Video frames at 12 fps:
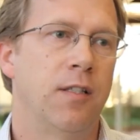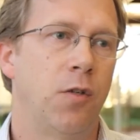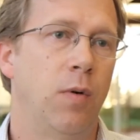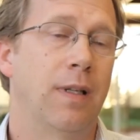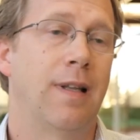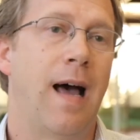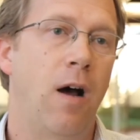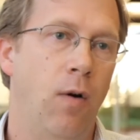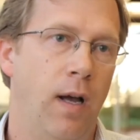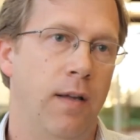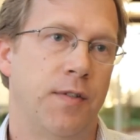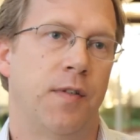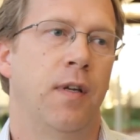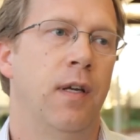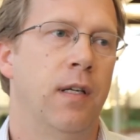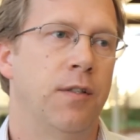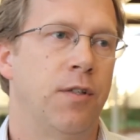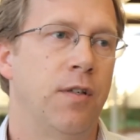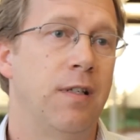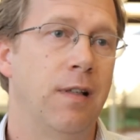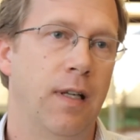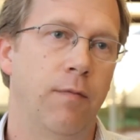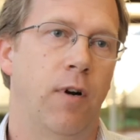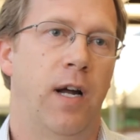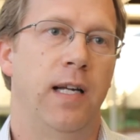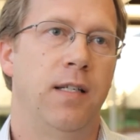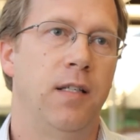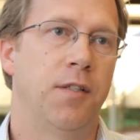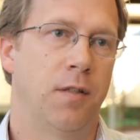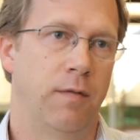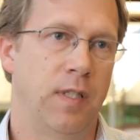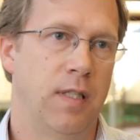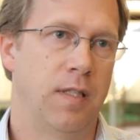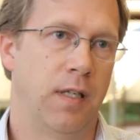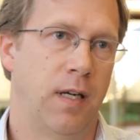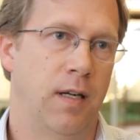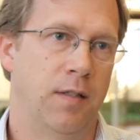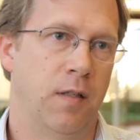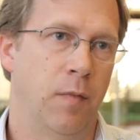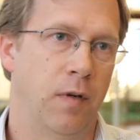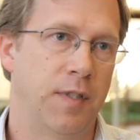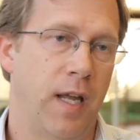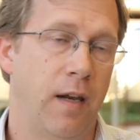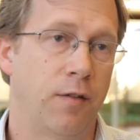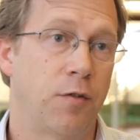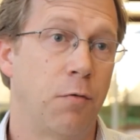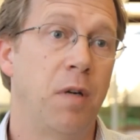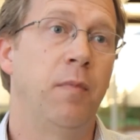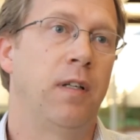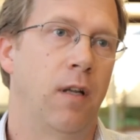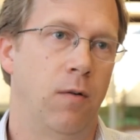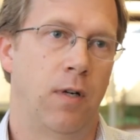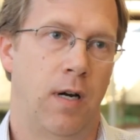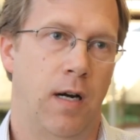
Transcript: is to allow us to deliver I T services to customers at extremely low